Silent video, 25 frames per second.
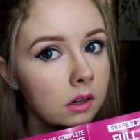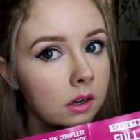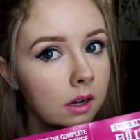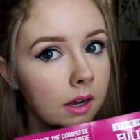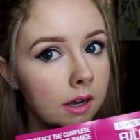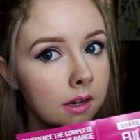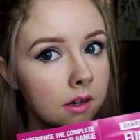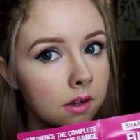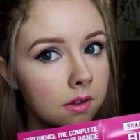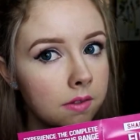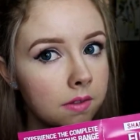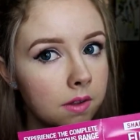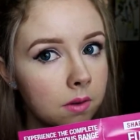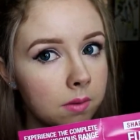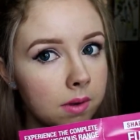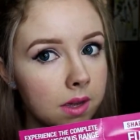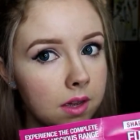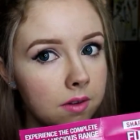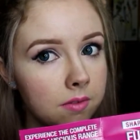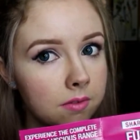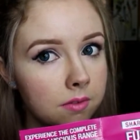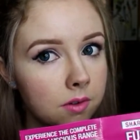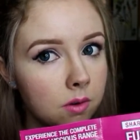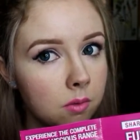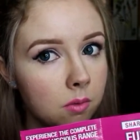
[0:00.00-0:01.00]
I don't think we
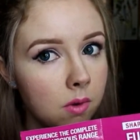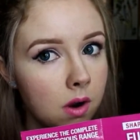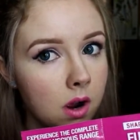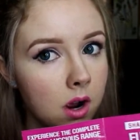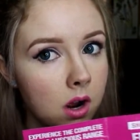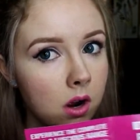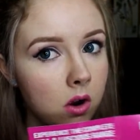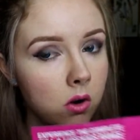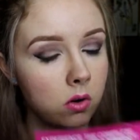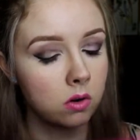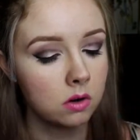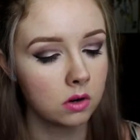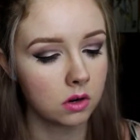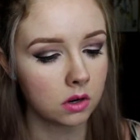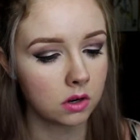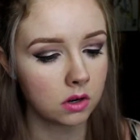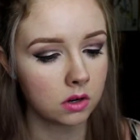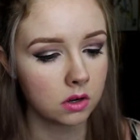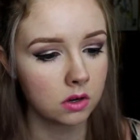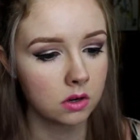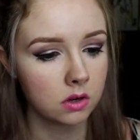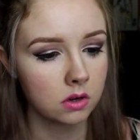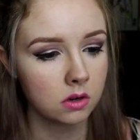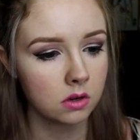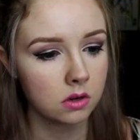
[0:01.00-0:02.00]
have for a while,
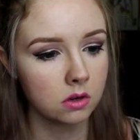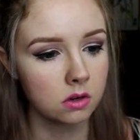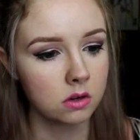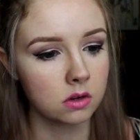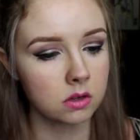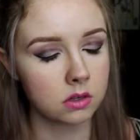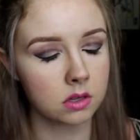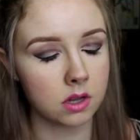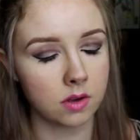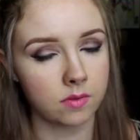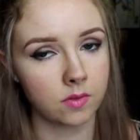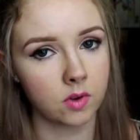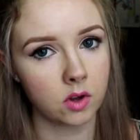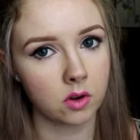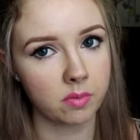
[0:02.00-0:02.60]
so I've